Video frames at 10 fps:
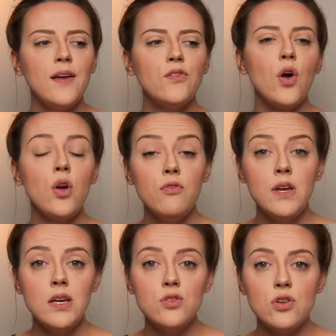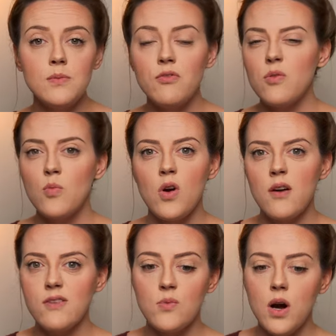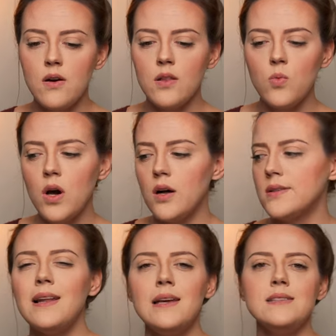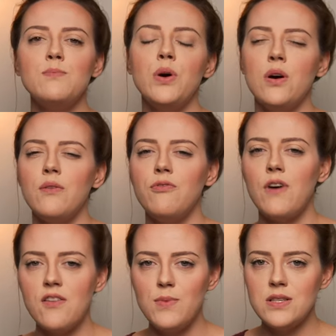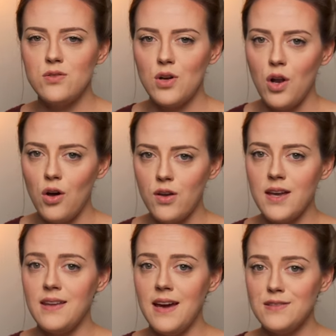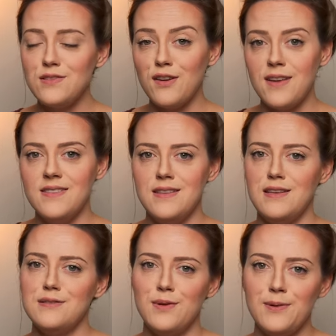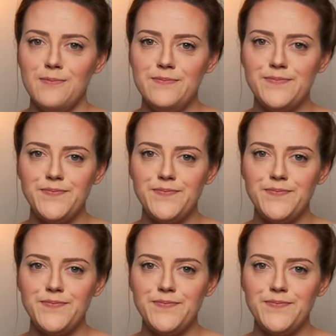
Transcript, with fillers: and hopefully you can join me from wherever you are in the world. Let's put five minutes on the clock and get stuck into this one.